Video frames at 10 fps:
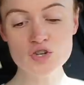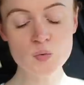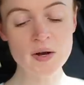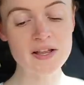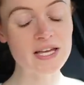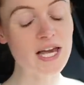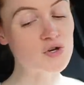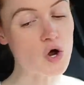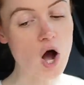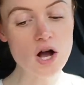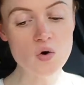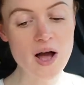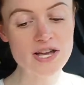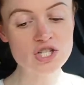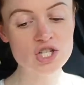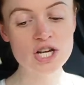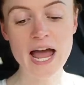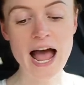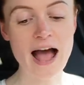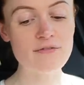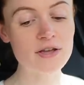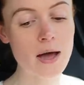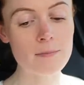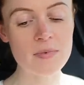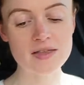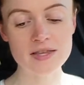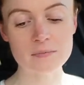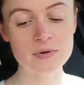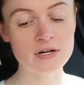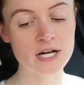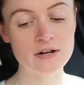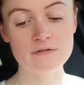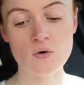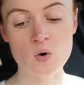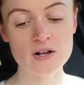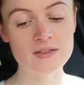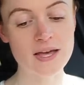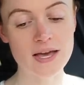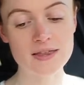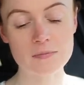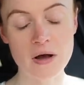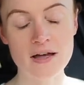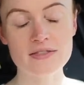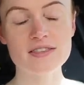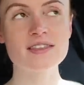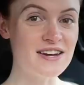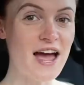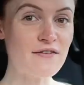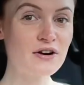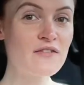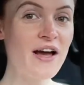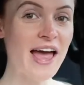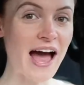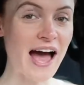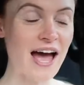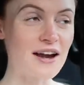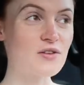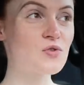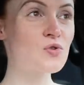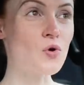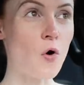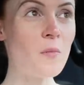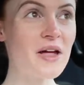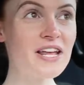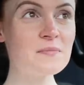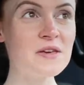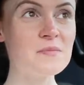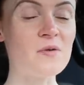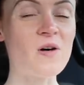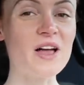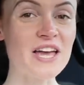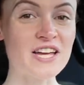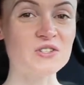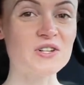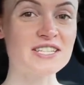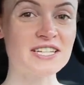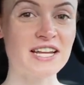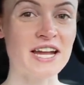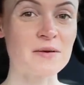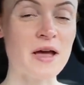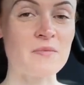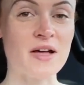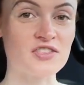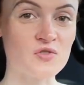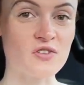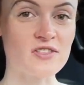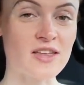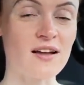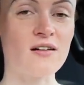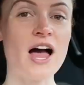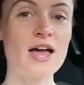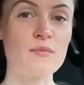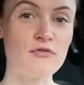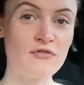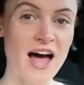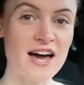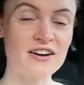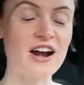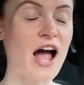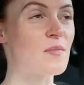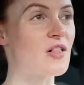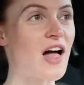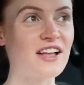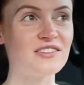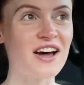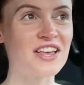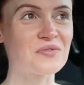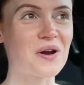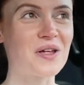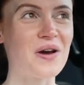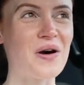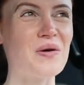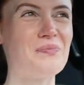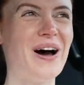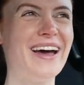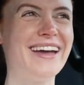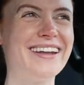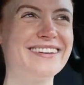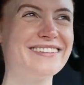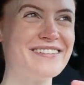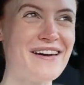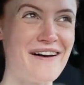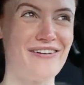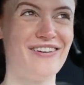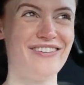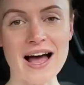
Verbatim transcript: you really not question having a missing period for six months? Never have I had so many people interested in my menstrual cycle. I am flattered. I'm glad you guys want to know, but no.